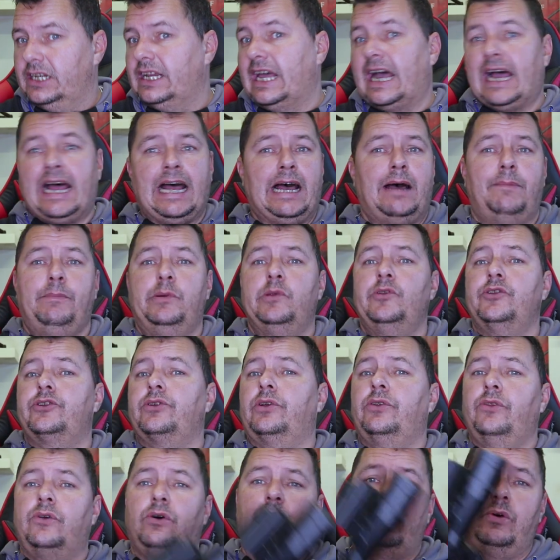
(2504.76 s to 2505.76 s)
That
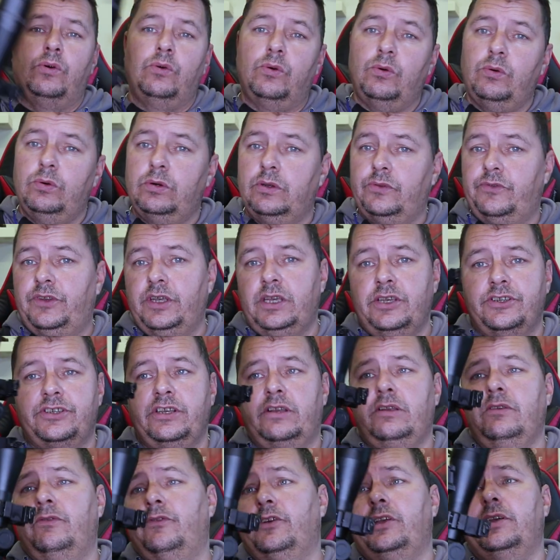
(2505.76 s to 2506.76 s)
happens on all of
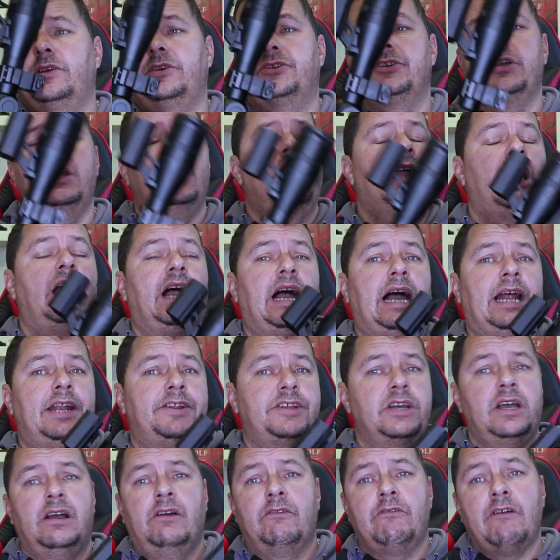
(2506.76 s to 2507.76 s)
these things.
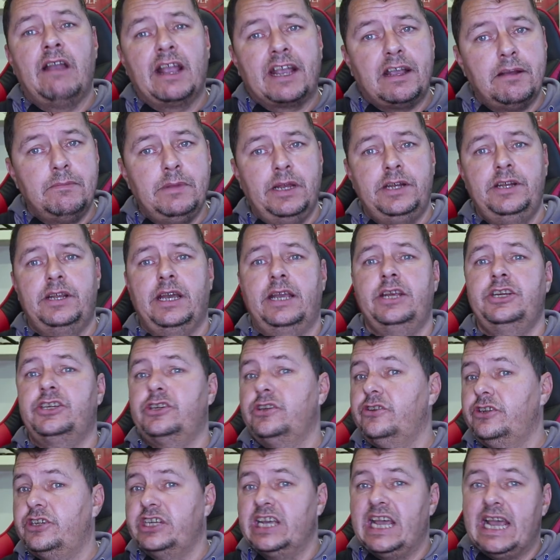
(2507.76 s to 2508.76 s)
And a
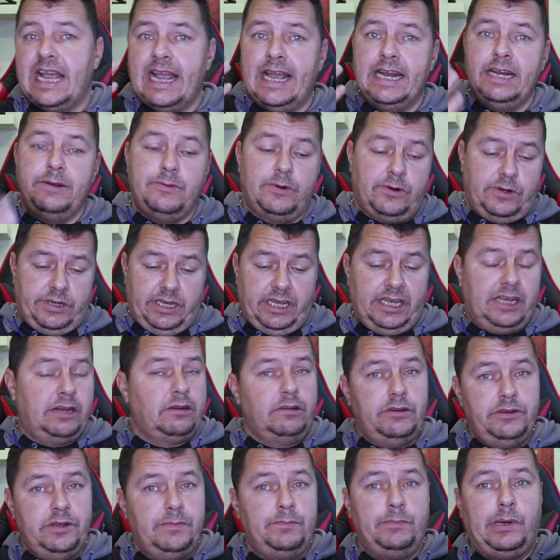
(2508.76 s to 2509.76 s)
recommendation to anyone,
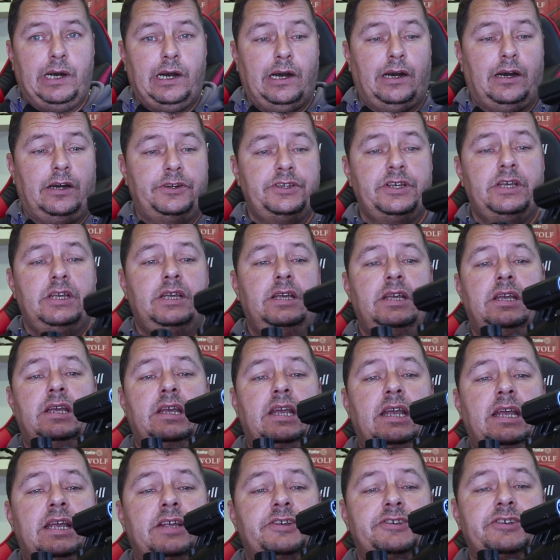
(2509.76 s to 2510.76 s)
including Pard,
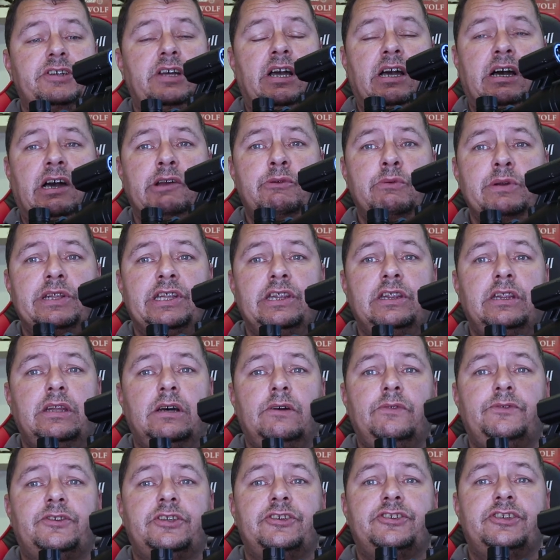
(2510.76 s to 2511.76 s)
is I would
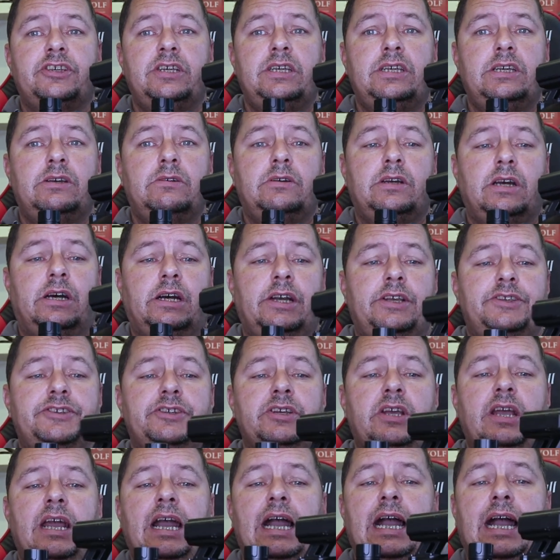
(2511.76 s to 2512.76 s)
love to see you
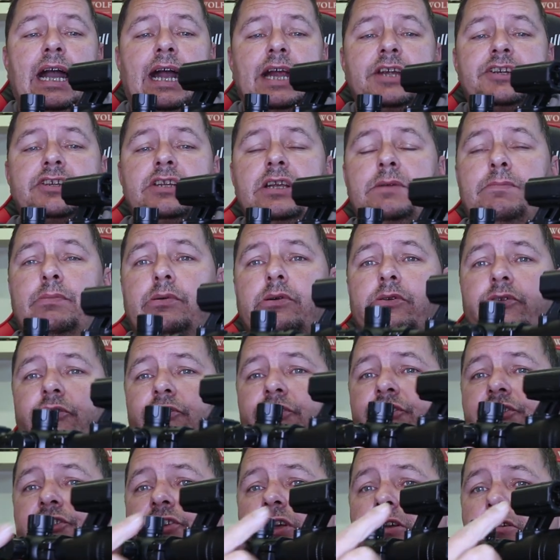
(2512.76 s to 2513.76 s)
guys actually
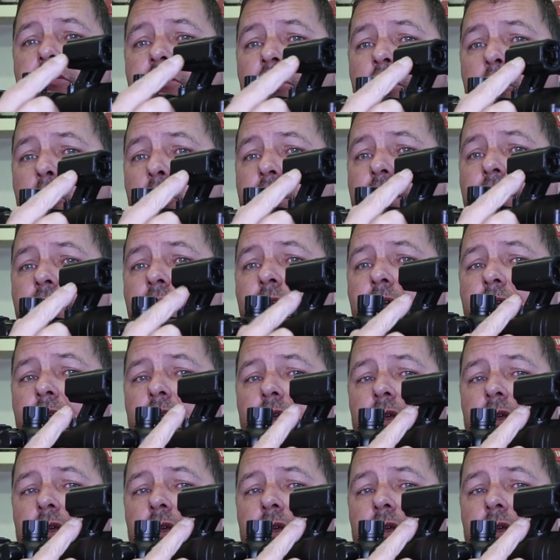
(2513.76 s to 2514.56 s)
put zero in